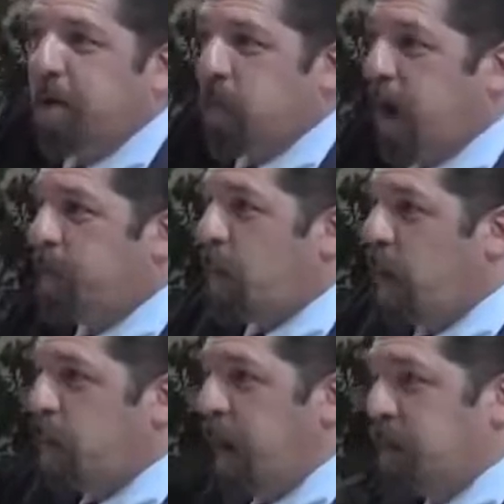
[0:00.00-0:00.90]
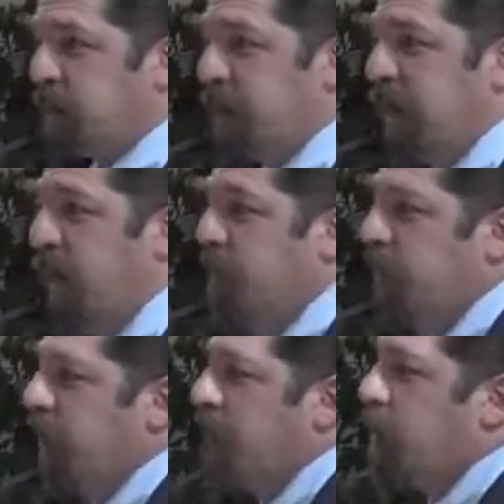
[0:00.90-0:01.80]
right? But one rains the fire
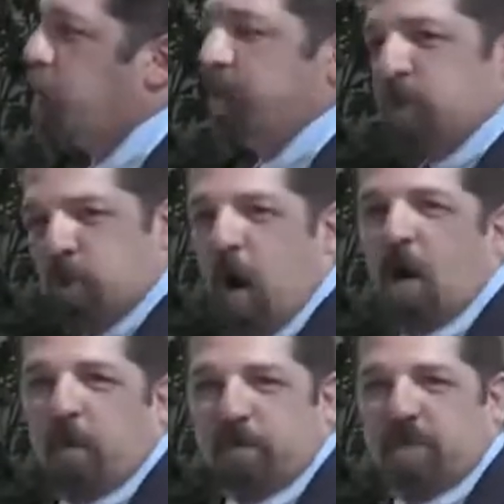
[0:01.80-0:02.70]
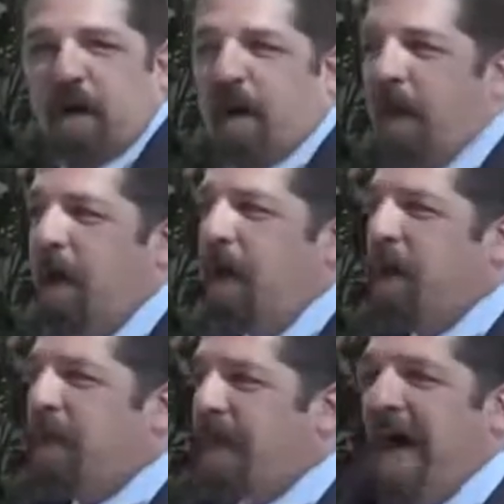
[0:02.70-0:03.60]
from the other. But the Targums say,
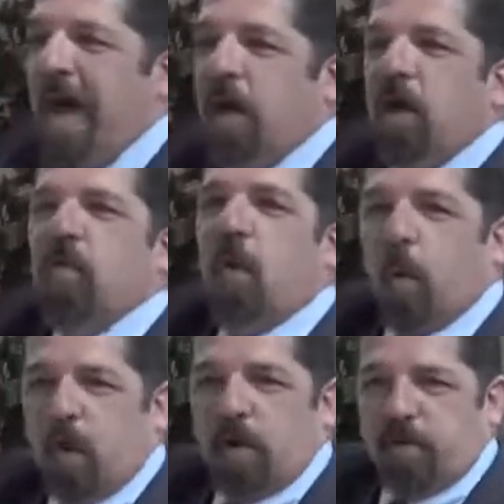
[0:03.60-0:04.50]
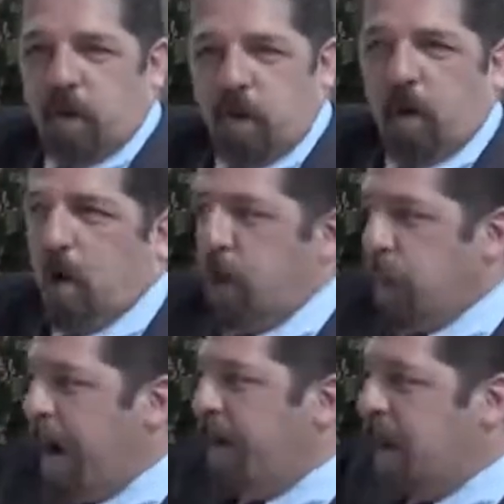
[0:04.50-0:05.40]
then the word of the Lord
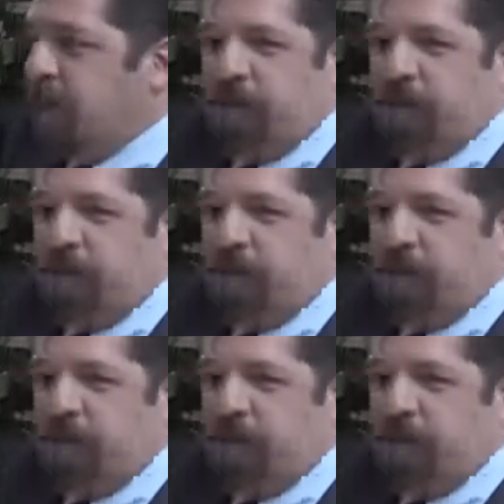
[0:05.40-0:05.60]
rained down